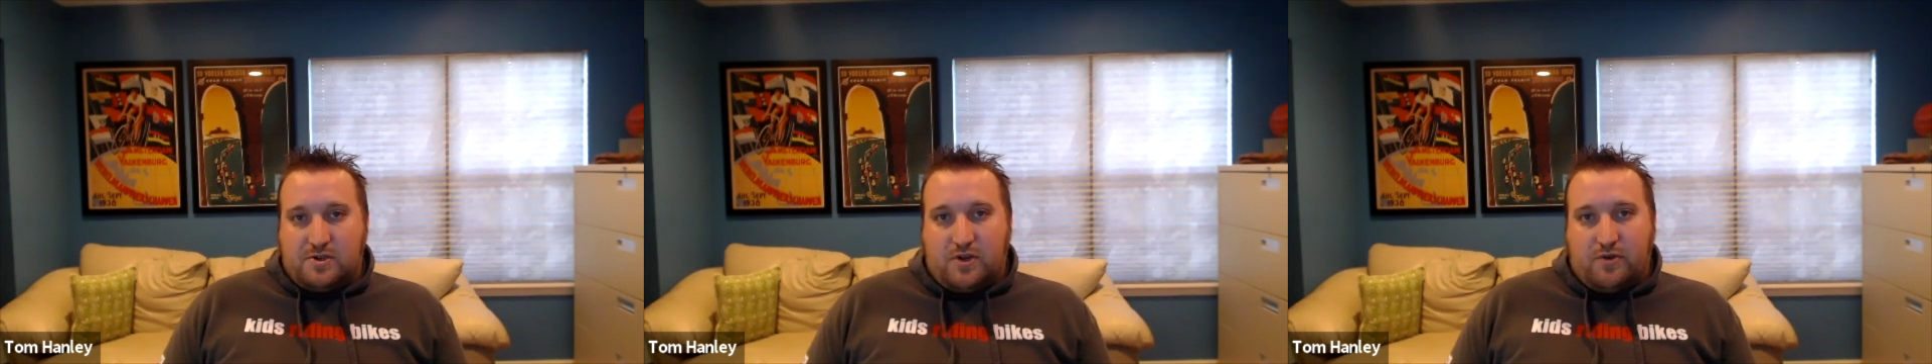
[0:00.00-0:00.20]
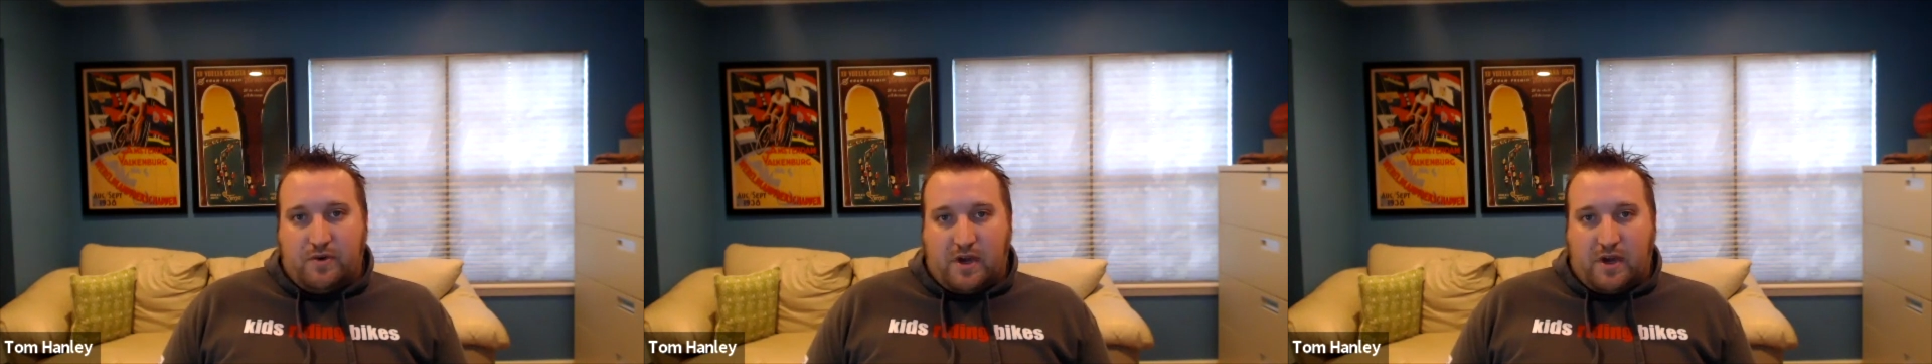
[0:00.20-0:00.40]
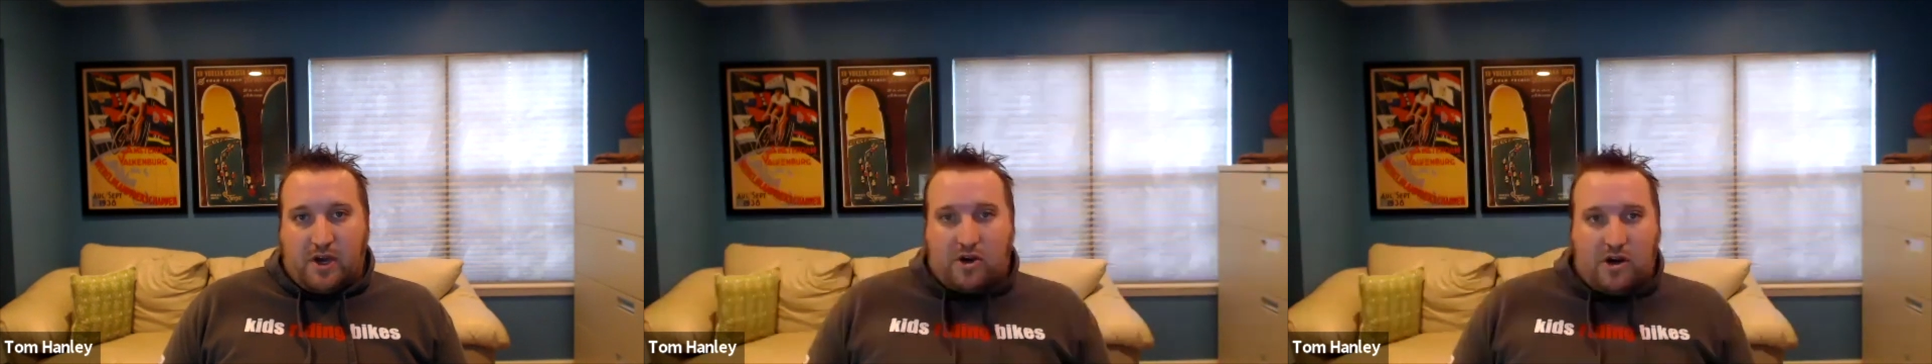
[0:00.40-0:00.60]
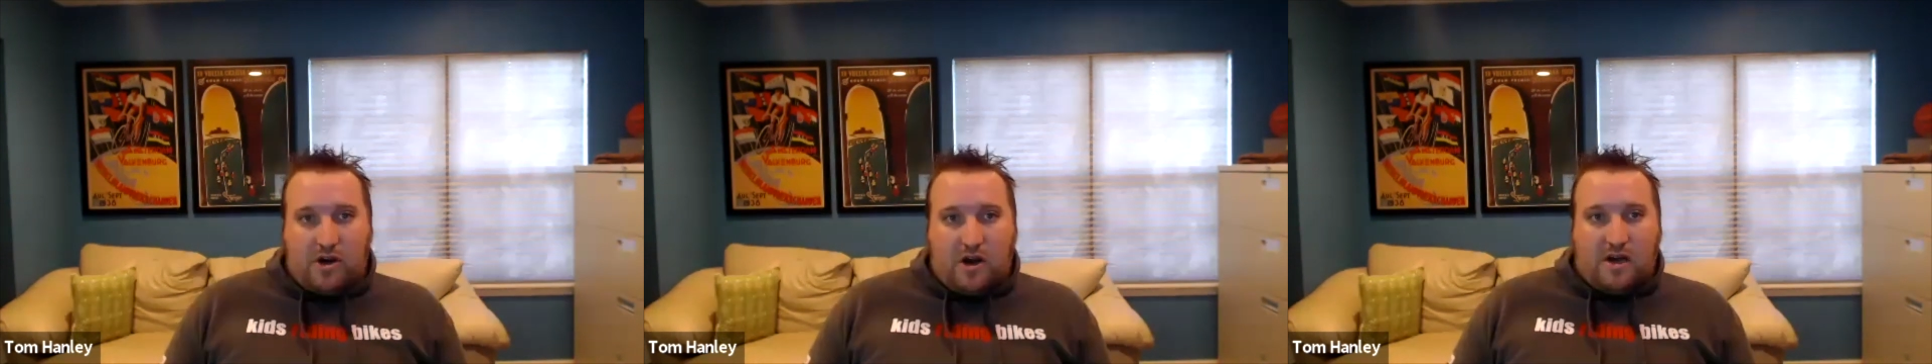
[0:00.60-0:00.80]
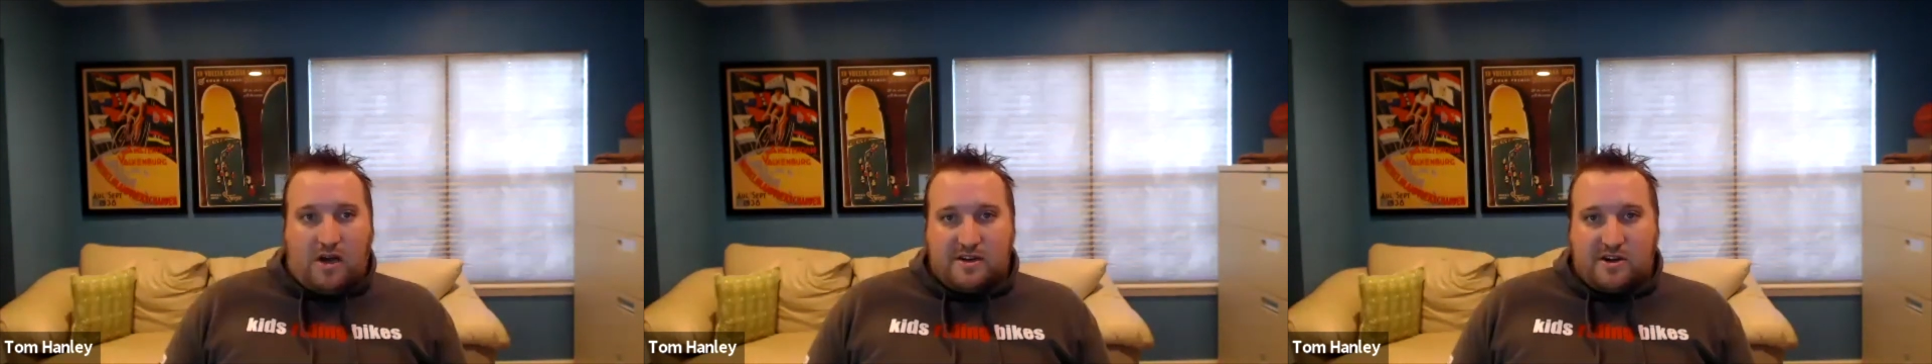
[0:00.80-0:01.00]
are doing
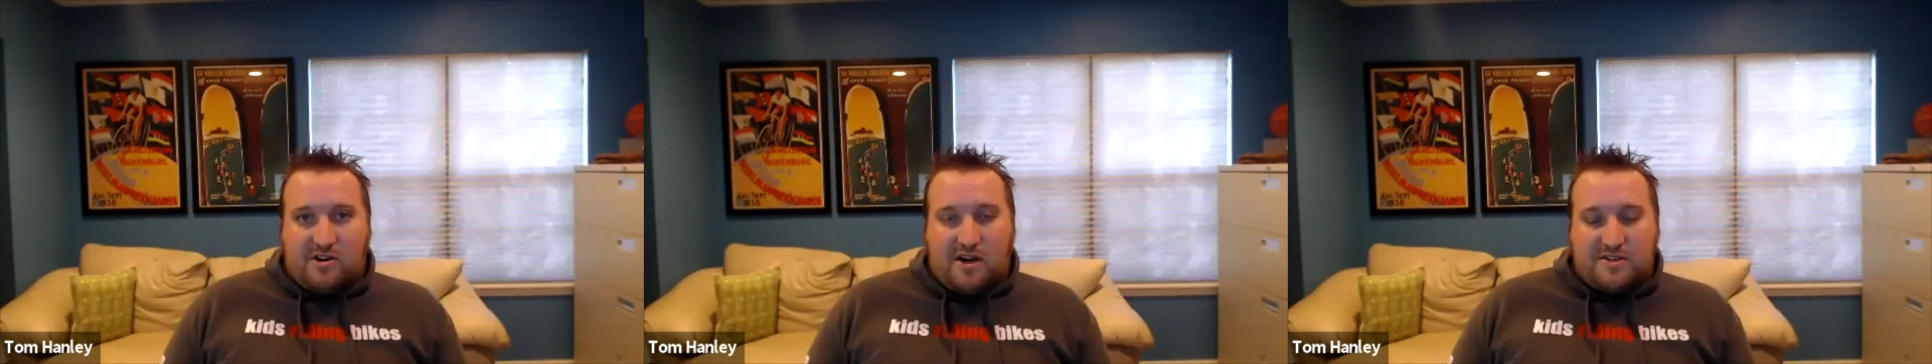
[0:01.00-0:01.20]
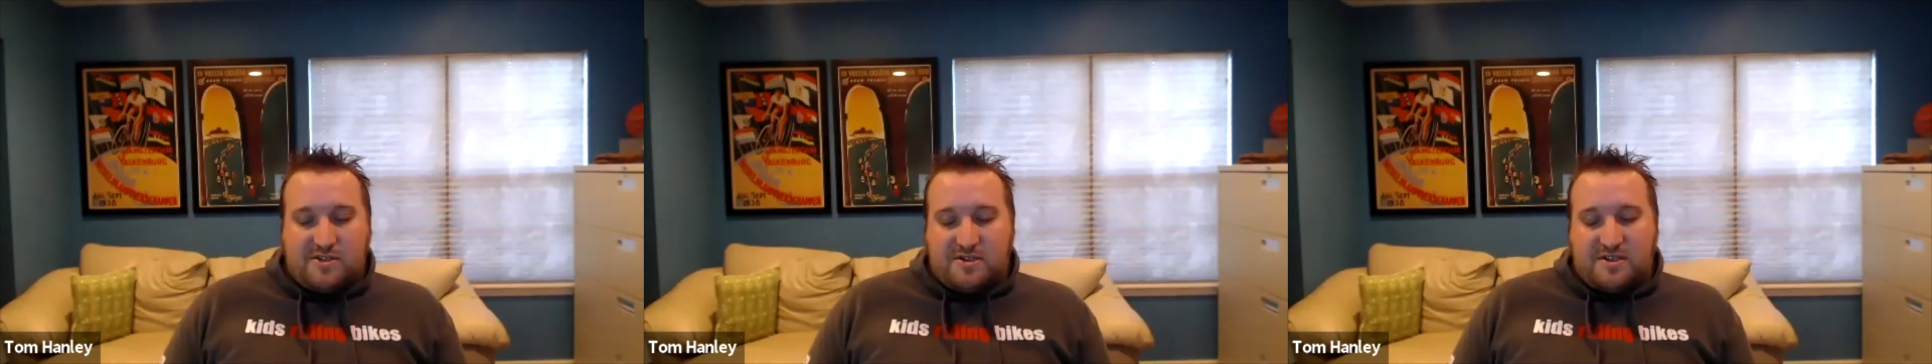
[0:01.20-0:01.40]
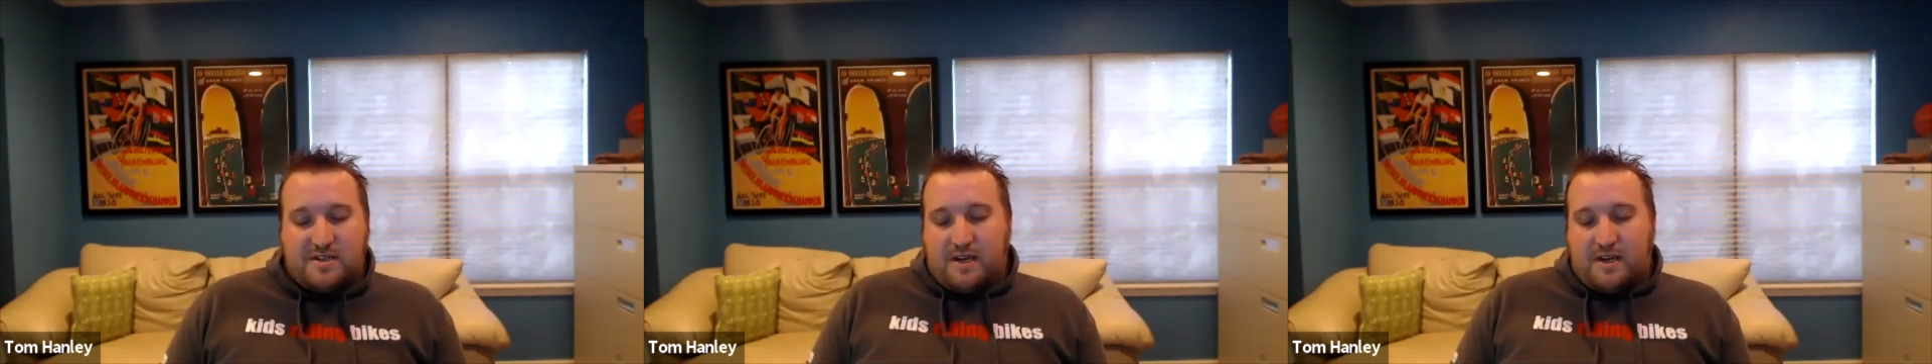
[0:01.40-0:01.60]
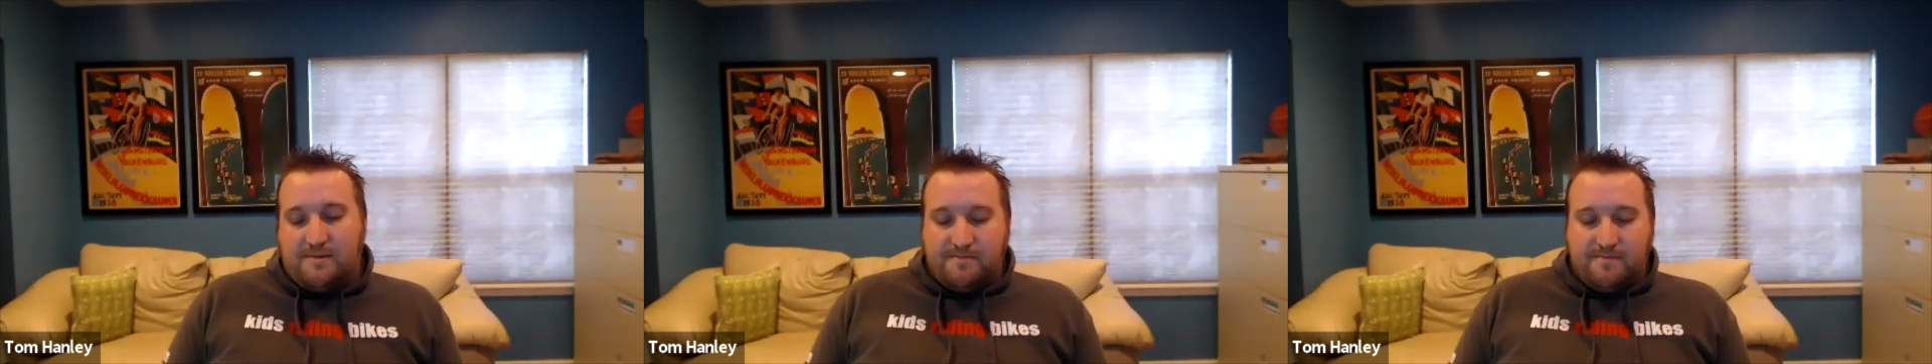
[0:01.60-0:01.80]
across our city.